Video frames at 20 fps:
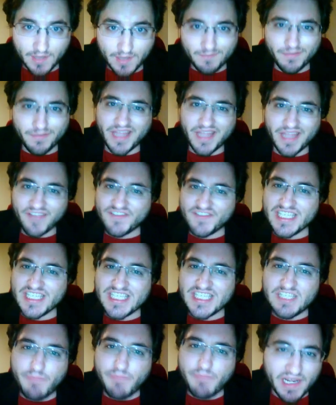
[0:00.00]
but they've
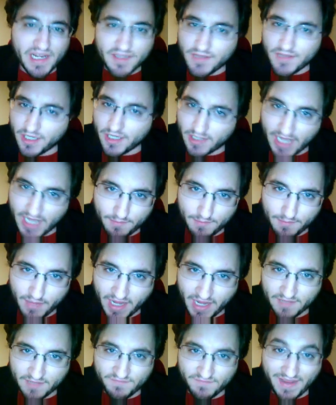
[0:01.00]
suspended their
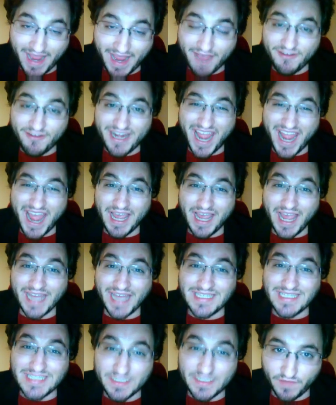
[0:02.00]
campaign. They haven't
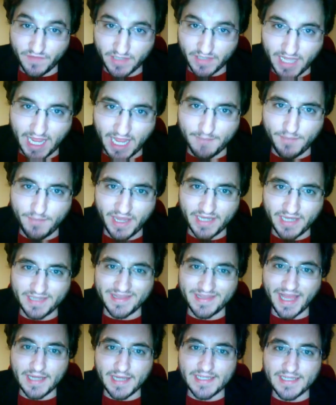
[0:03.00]
ended the
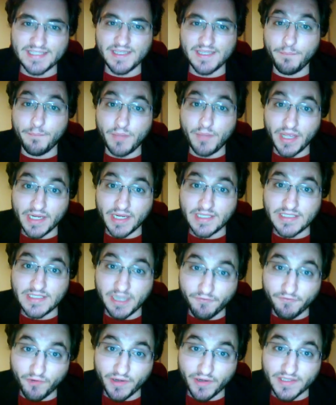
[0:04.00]
campaign, and that is a big
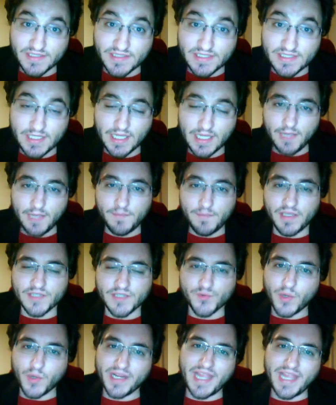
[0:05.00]
difference.
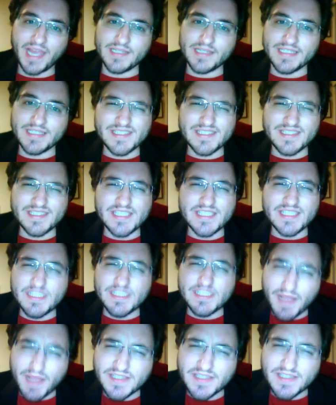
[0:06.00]
Because when a candidate
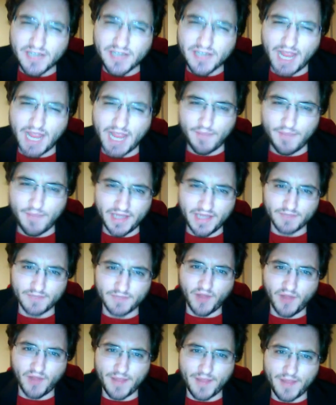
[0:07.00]
suspends their campaign in the
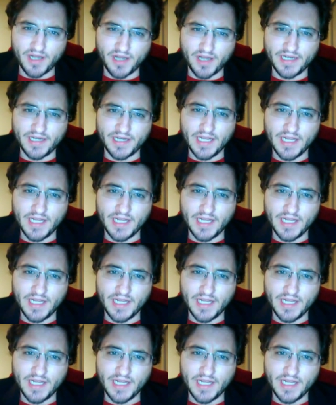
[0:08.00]
primary